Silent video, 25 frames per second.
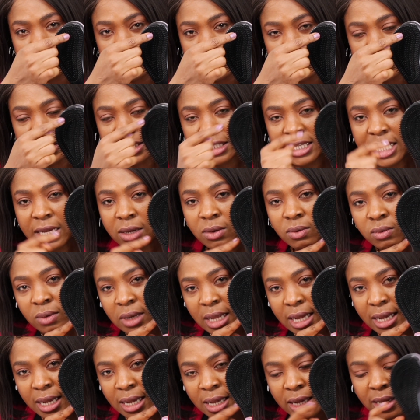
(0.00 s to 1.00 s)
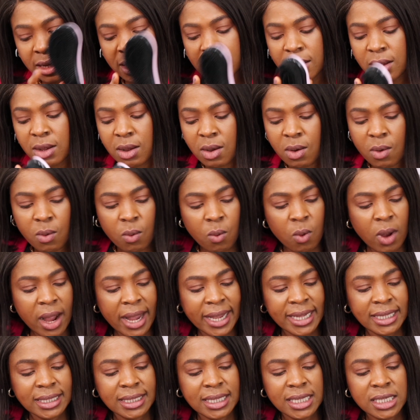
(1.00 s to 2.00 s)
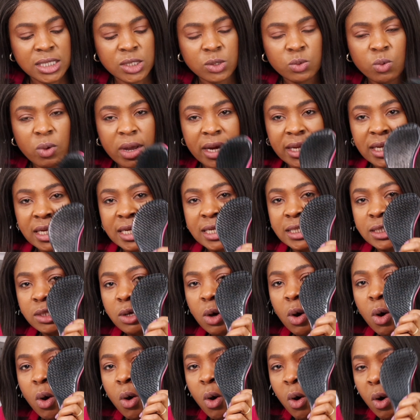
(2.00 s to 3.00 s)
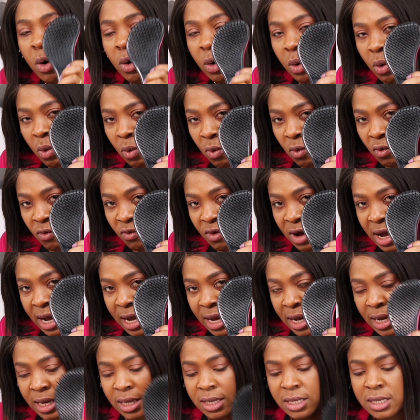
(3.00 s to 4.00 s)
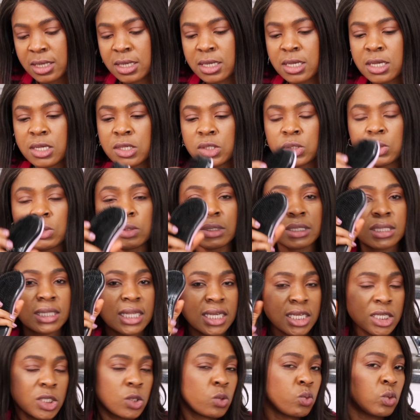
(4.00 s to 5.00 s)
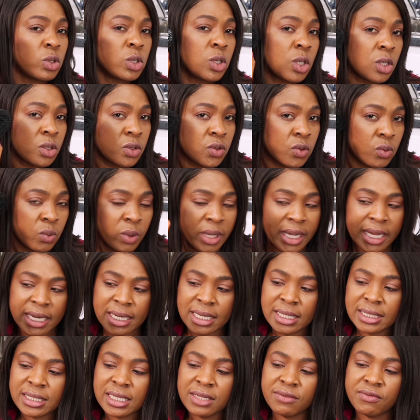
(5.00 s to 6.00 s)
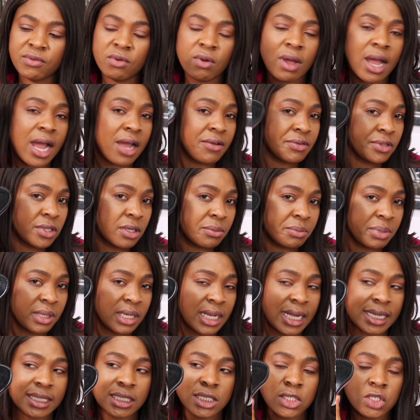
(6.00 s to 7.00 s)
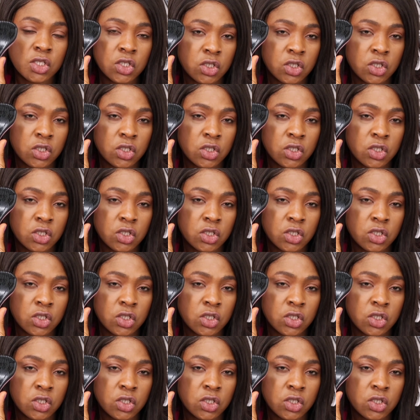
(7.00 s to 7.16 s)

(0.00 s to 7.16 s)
circular. Why this one is all over. So this will not do anything. If you have something like this